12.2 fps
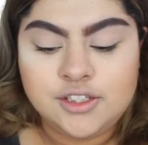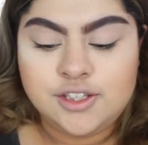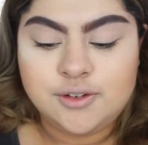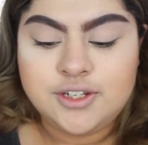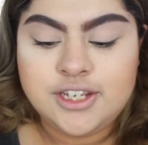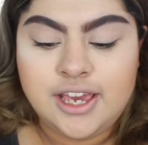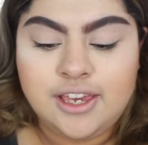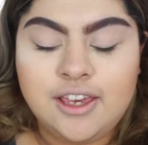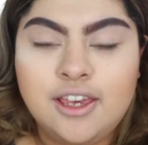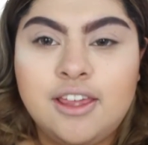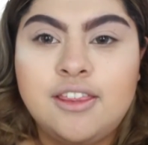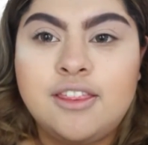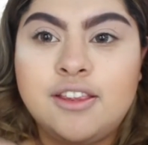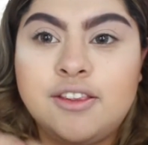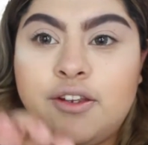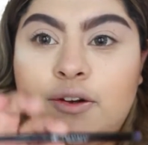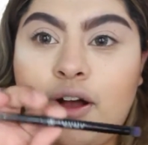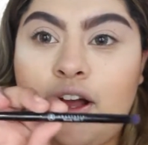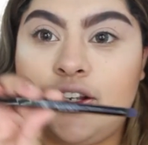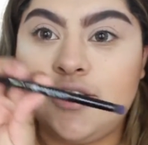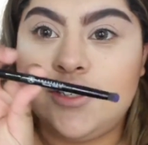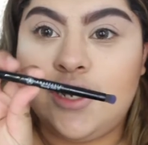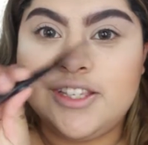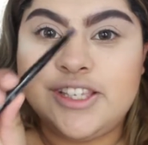So taking the little
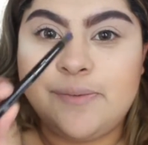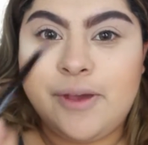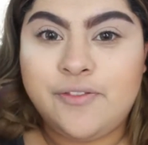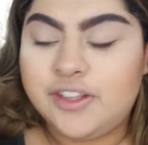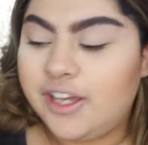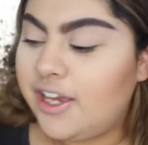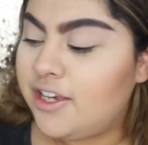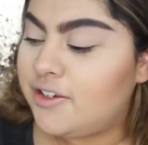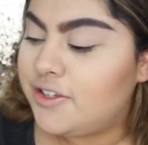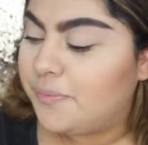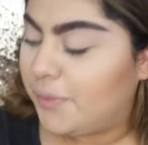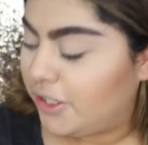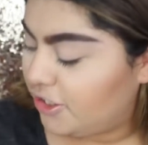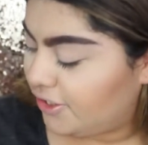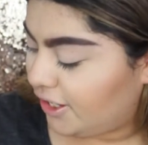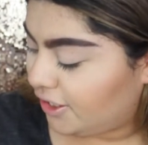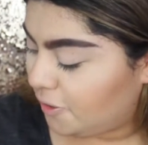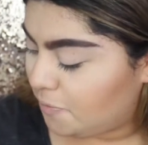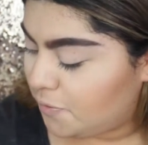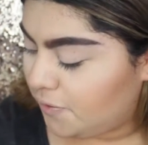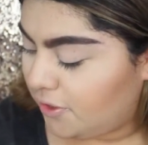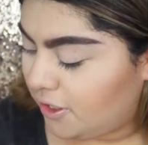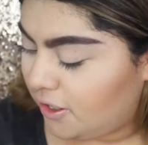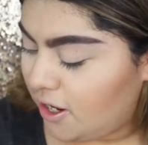Anastasia Beverly Hills brush that comes
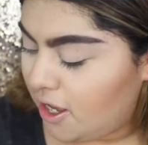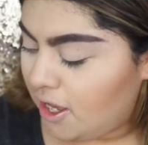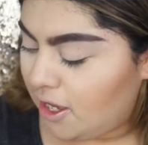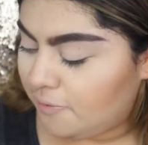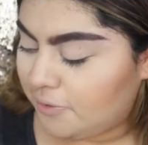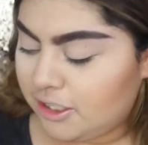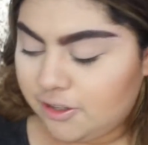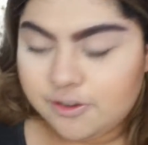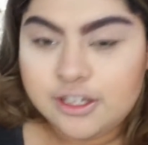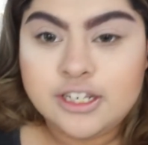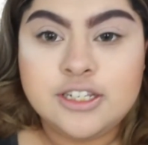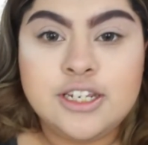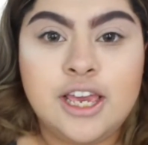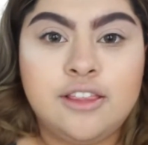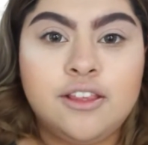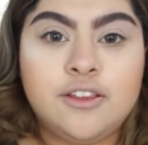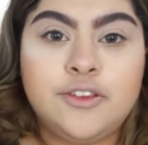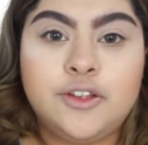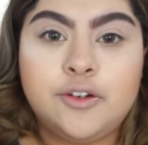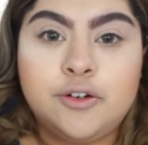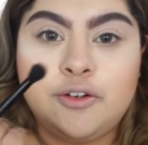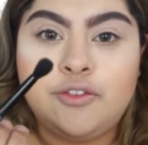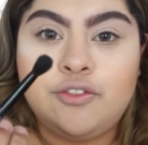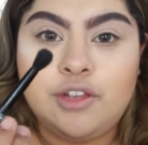with it, I'm gonna go ahead and take the
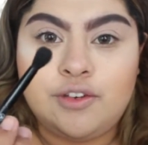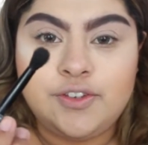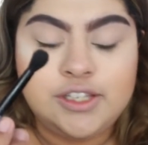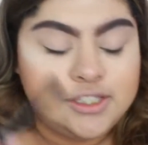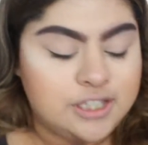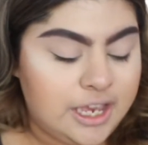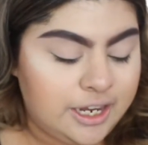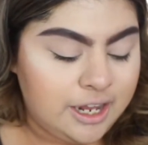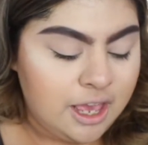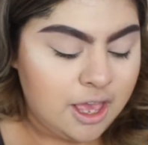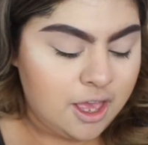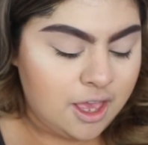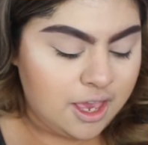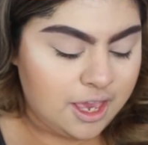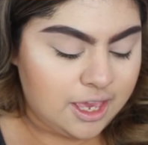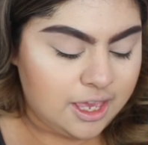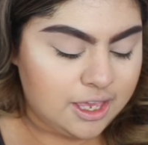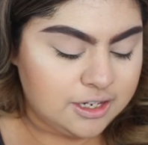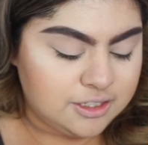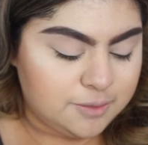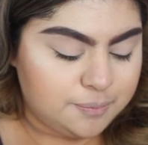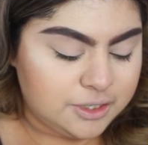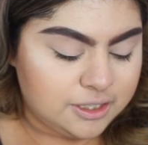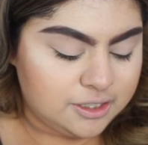little fluffy side and
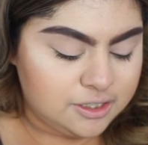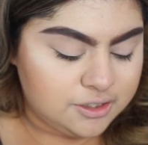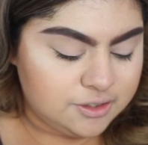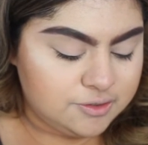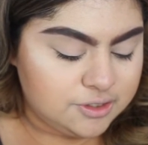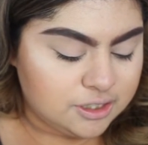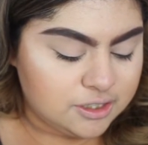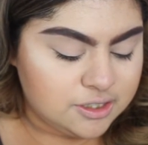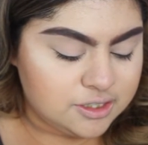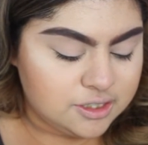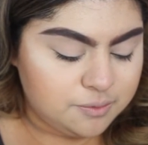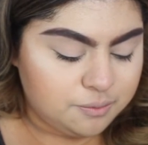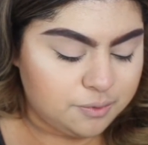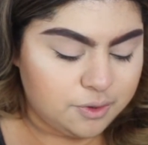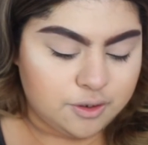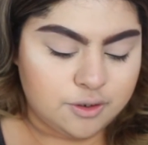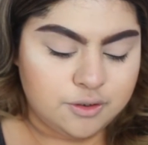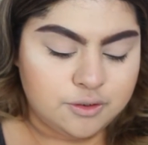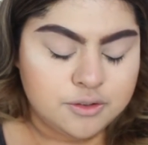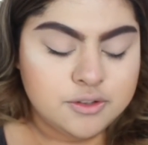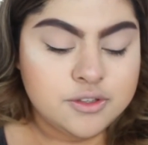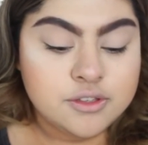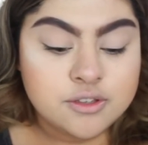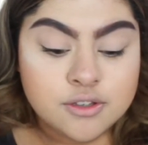dip that into Dusty
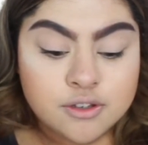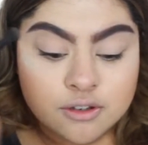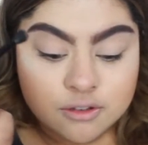Rose.